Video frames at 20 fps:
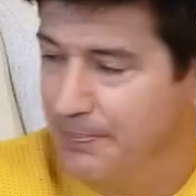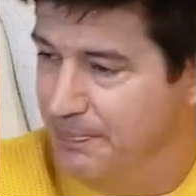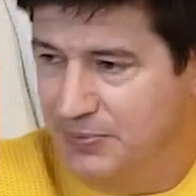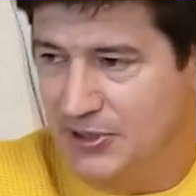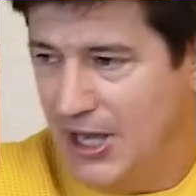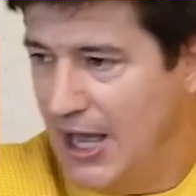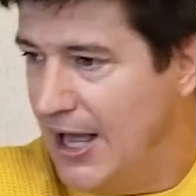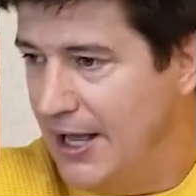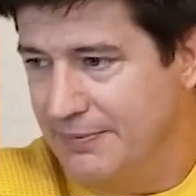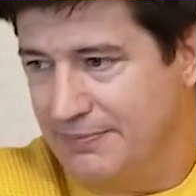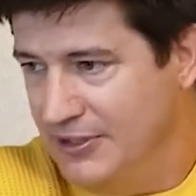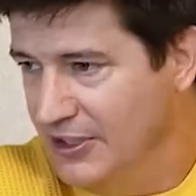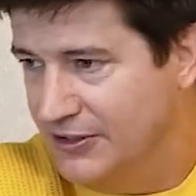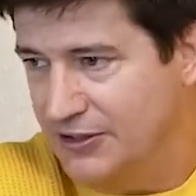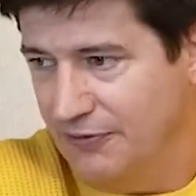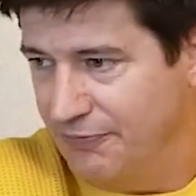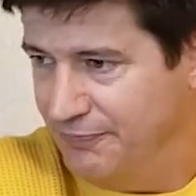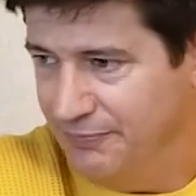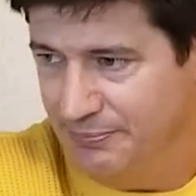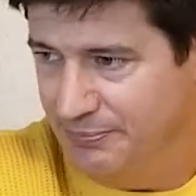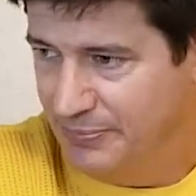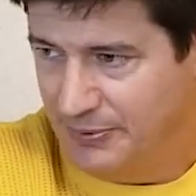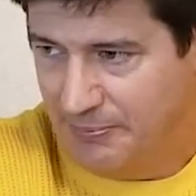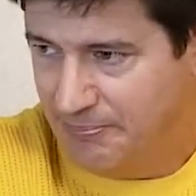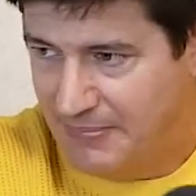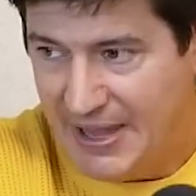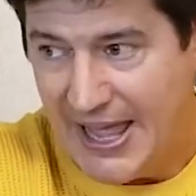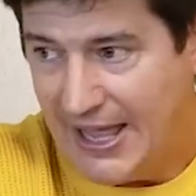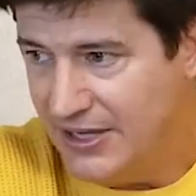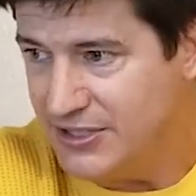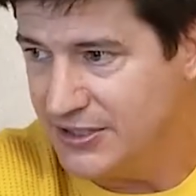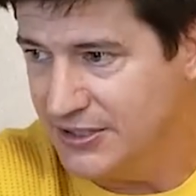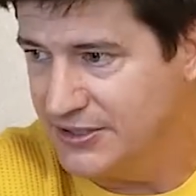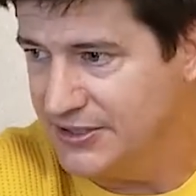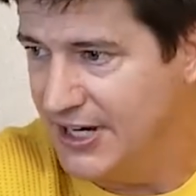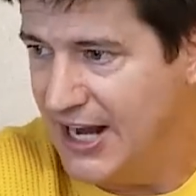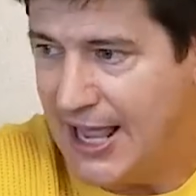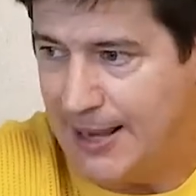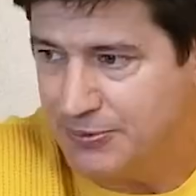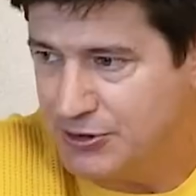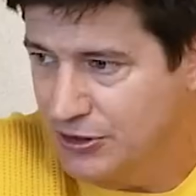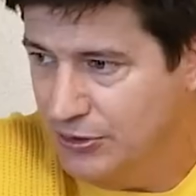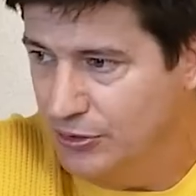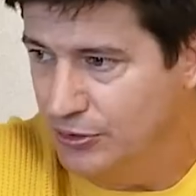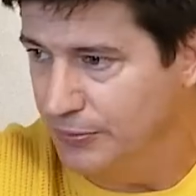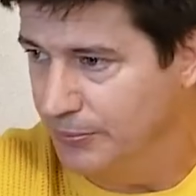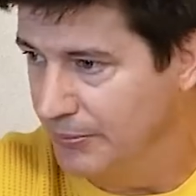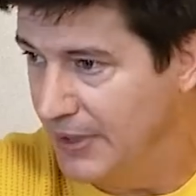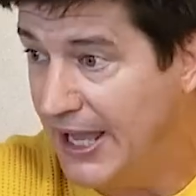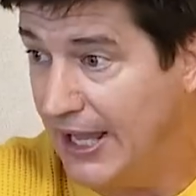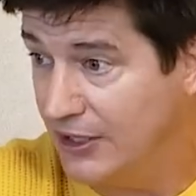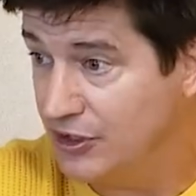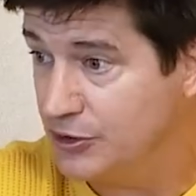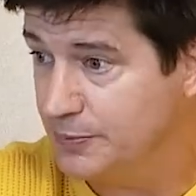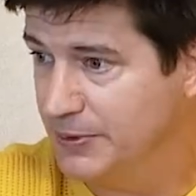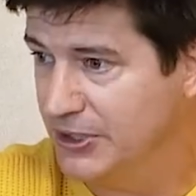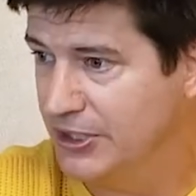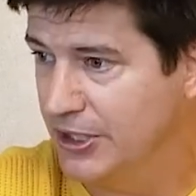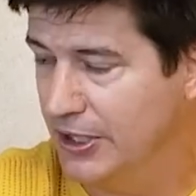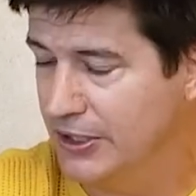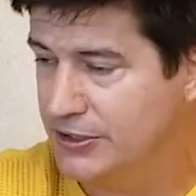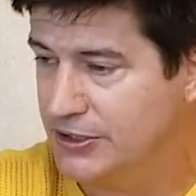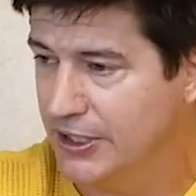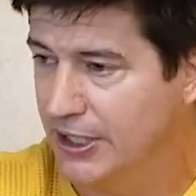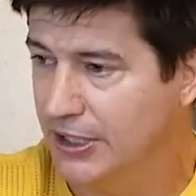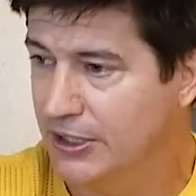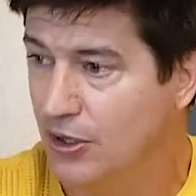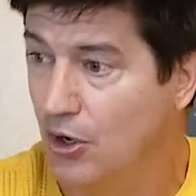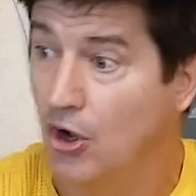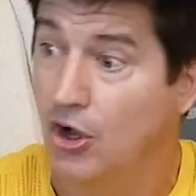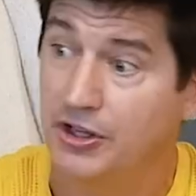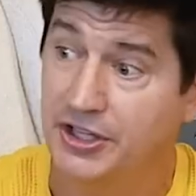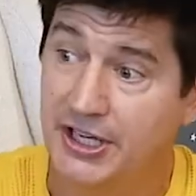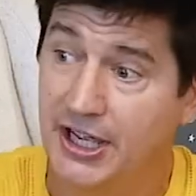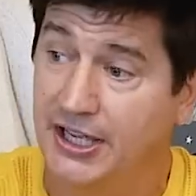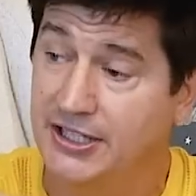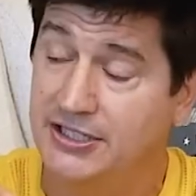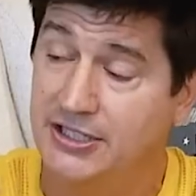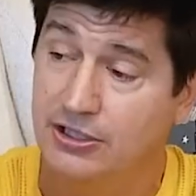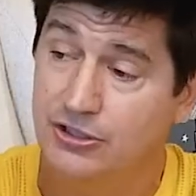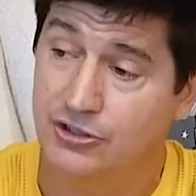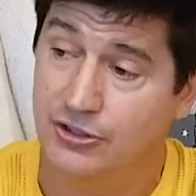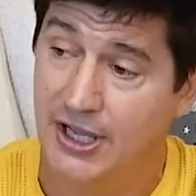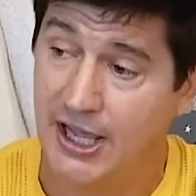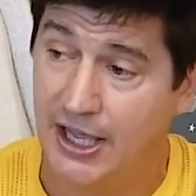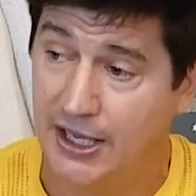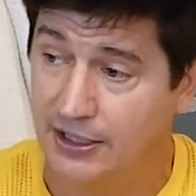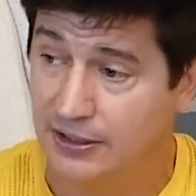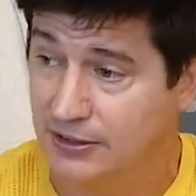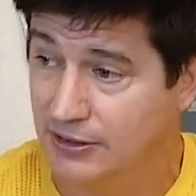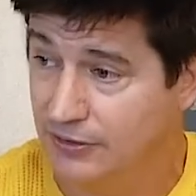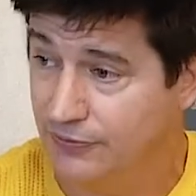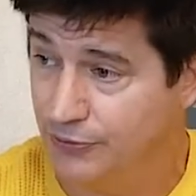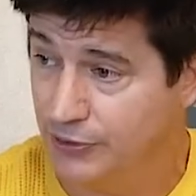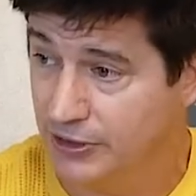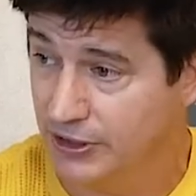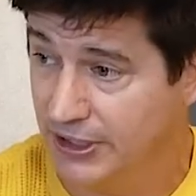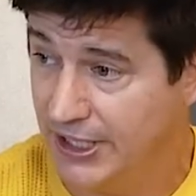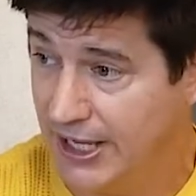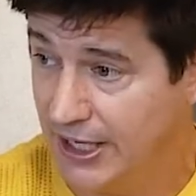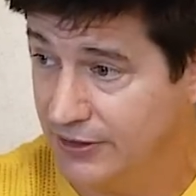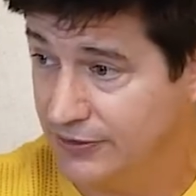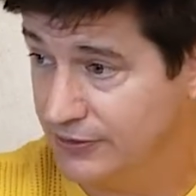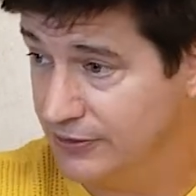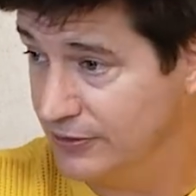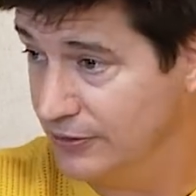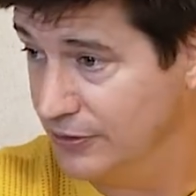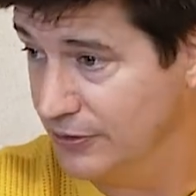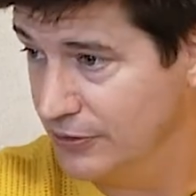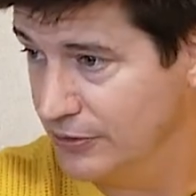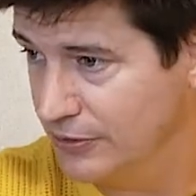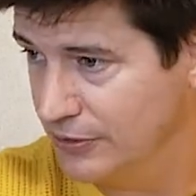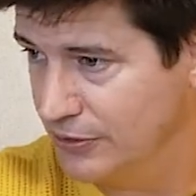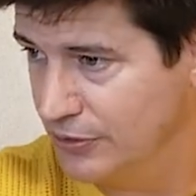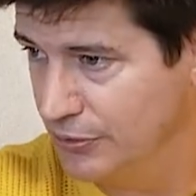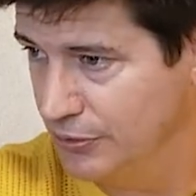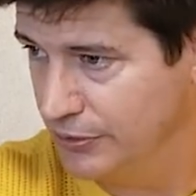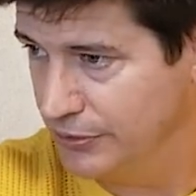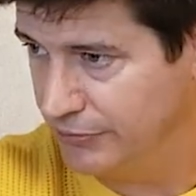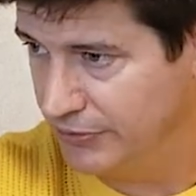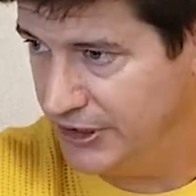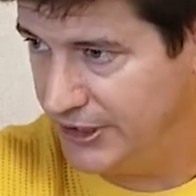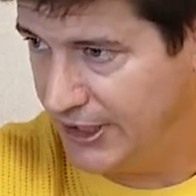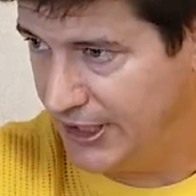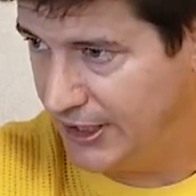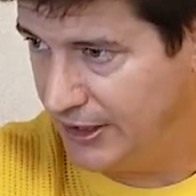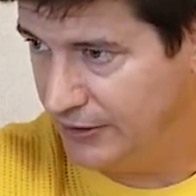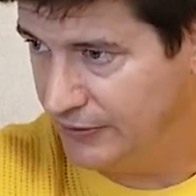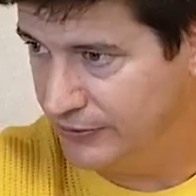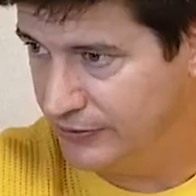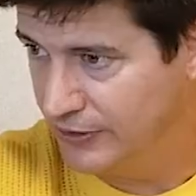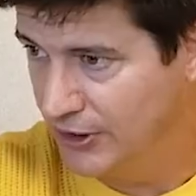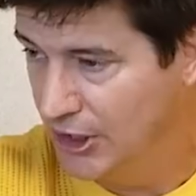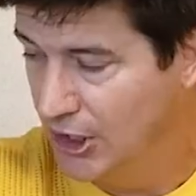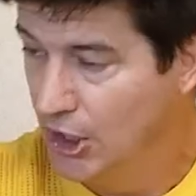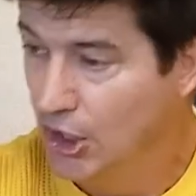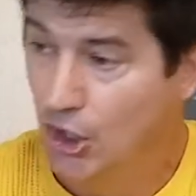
God, it's a mess. It's an absolute mess because like all the ideas you had for the last 2 or 3 days